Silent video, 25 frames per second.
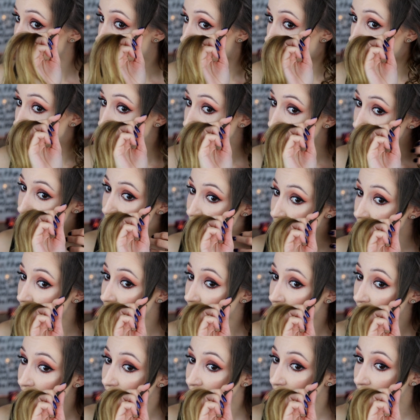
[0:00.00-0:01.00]
how much
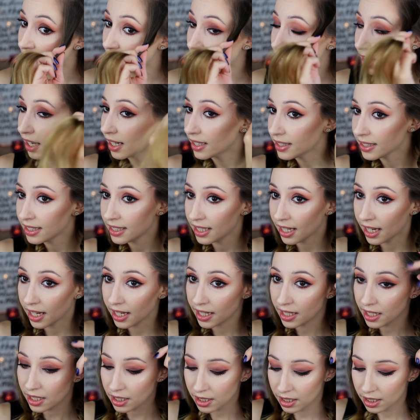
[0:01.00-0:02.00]
hair I
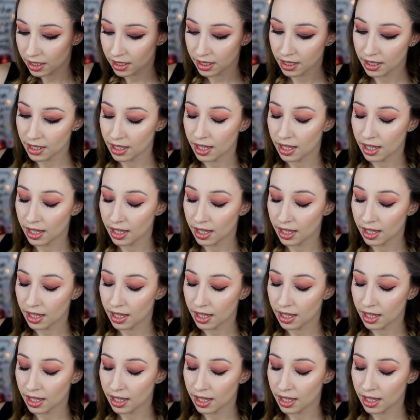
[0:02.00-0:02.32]
take.